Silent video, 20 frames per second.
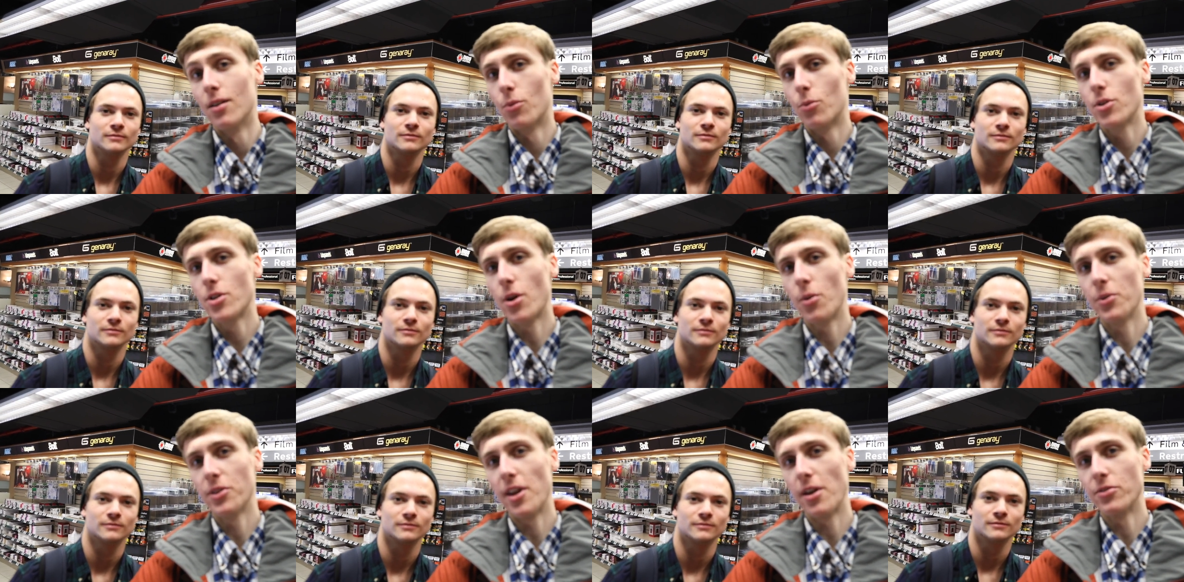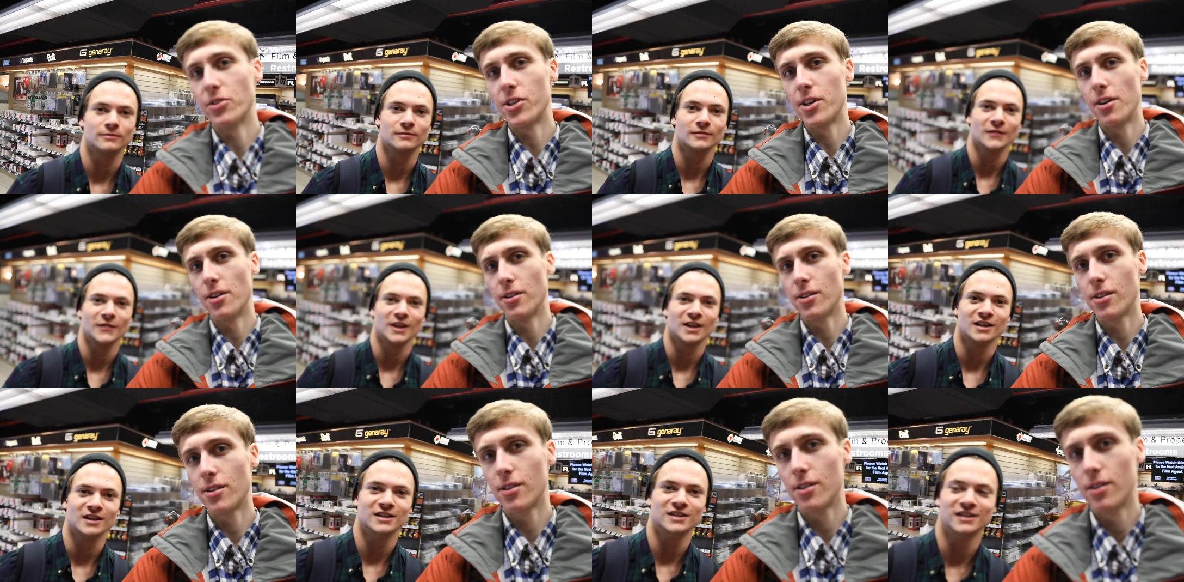Speaker 1: We're done with
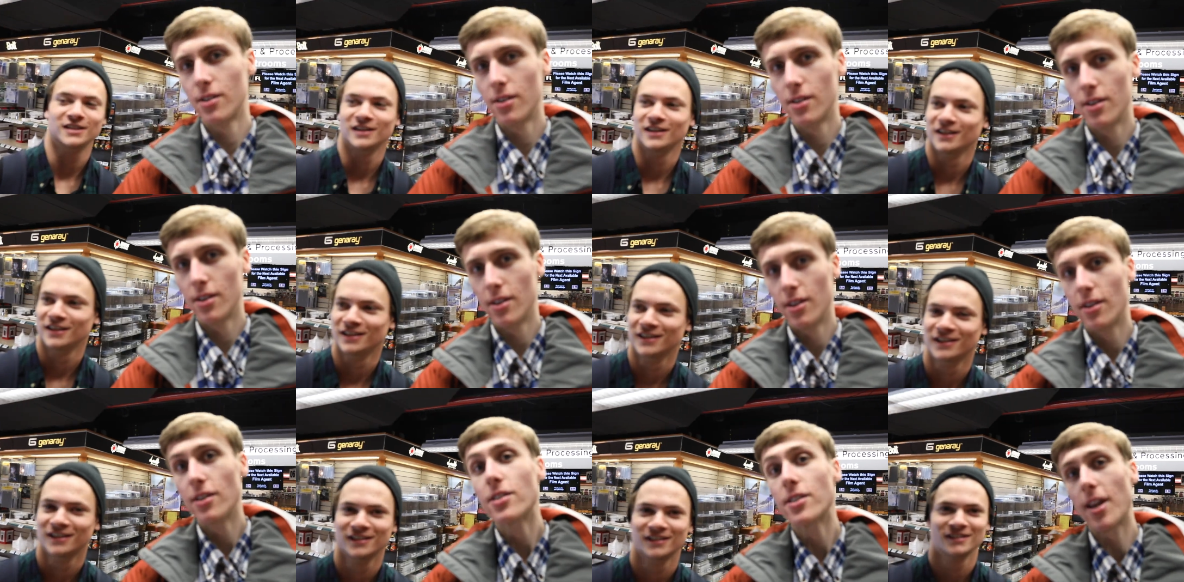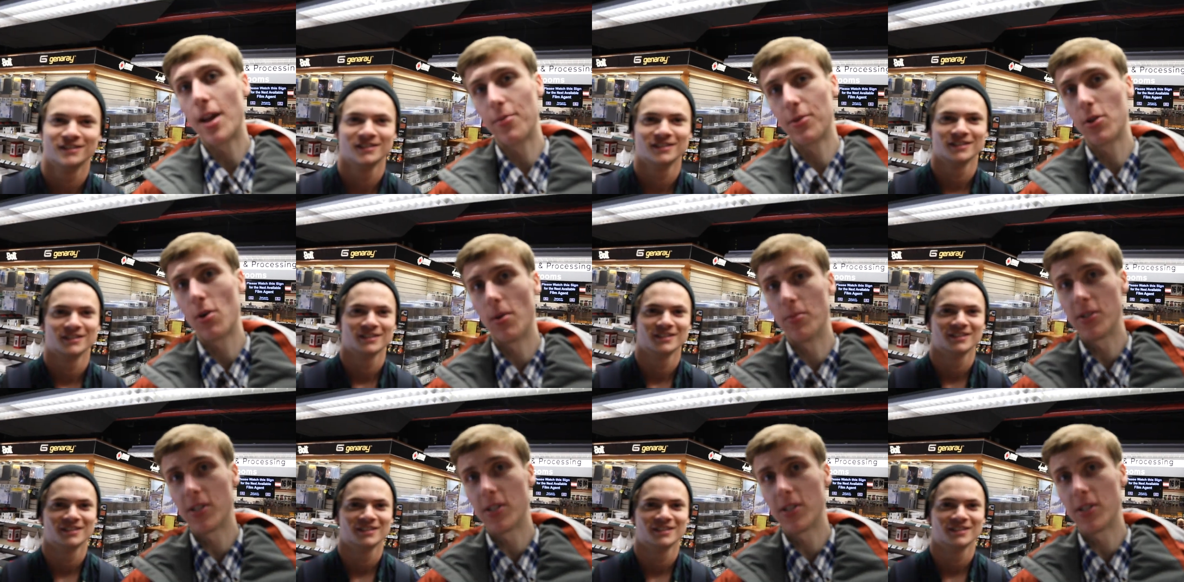downstairs. It's time to go